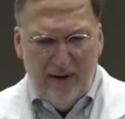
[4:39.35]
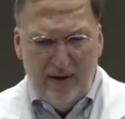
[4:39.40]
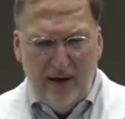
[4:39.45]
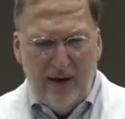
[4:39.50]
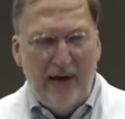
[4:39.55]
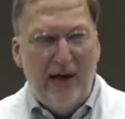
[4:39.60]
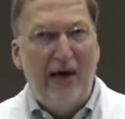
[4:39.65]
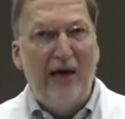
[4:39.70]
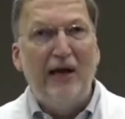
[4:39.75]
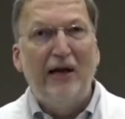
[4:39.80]

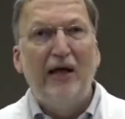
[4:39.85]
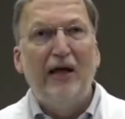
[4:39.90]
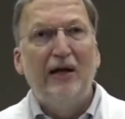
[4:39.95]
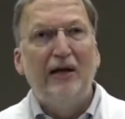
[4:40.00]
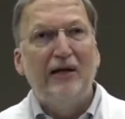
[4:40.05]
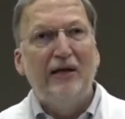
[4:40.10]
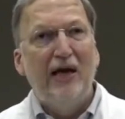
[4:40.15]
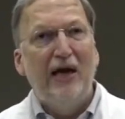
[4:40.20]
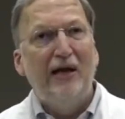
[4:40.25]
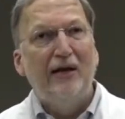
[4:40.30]
And
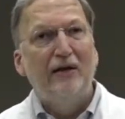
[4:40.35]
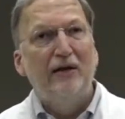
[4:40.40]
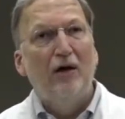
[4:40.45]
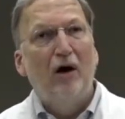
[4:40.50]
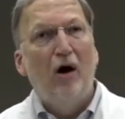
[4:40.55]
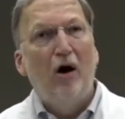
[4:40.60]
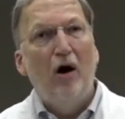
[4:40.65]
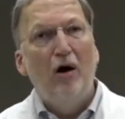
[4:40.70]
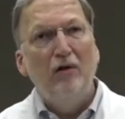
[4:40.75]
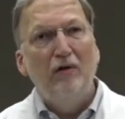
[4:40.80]
again,
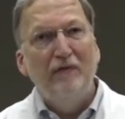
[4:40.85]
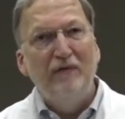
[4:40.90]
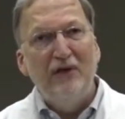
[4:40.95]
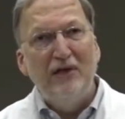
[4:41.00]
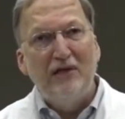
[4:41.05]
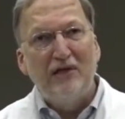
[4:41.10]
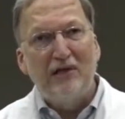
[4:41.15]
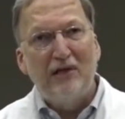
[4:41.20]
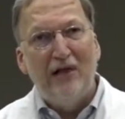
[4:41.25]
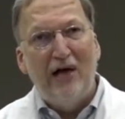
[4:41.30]
all of
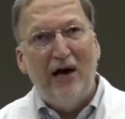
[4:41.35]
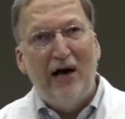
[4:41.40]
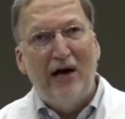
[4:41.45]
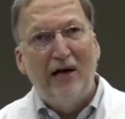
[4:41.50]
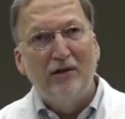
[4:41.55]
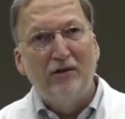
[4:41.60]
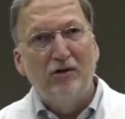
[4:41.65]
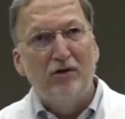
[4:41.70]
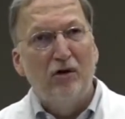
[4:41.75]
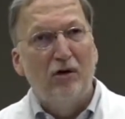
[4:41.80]
these
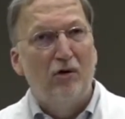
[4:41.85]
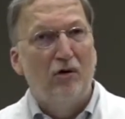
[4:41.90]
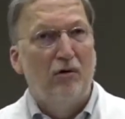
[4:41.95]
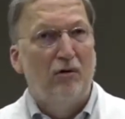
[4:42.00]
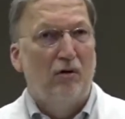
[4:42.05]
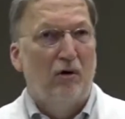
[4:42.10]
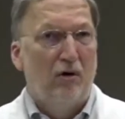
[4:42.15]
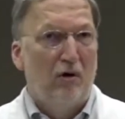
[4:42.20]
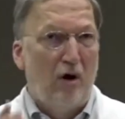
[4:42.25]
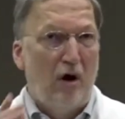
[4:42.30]
slides are
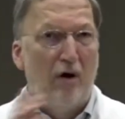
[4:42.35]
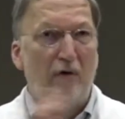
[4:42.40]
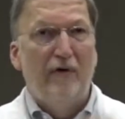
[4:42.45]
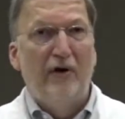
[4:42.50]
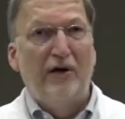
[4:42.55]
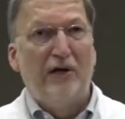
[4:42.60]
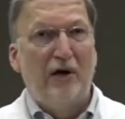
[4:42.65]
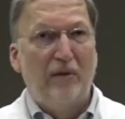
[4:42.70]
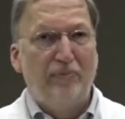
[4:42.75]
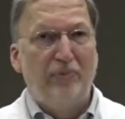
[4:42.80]

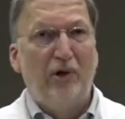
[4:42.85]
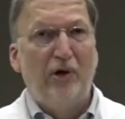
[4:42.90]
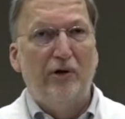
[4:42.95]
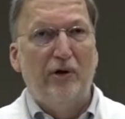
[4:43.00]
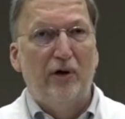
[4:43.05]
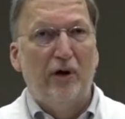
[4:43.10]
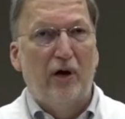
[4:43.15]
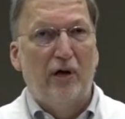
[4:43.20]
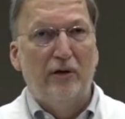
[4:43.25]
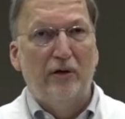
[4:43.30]
already
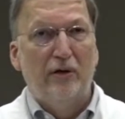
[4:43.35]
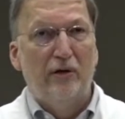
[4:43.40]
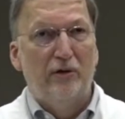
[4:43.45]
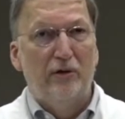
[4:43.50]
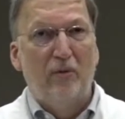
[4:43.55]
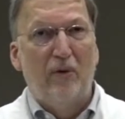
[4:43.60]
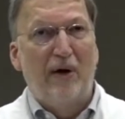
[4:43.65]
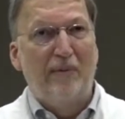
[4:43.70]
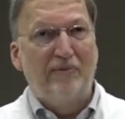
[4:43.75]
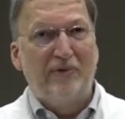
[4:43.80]
uploaded on
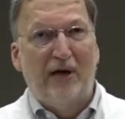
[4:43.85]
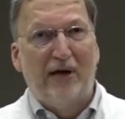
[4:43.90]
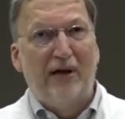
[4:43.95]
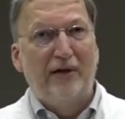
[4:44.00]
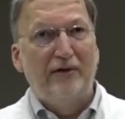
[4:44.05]
the website.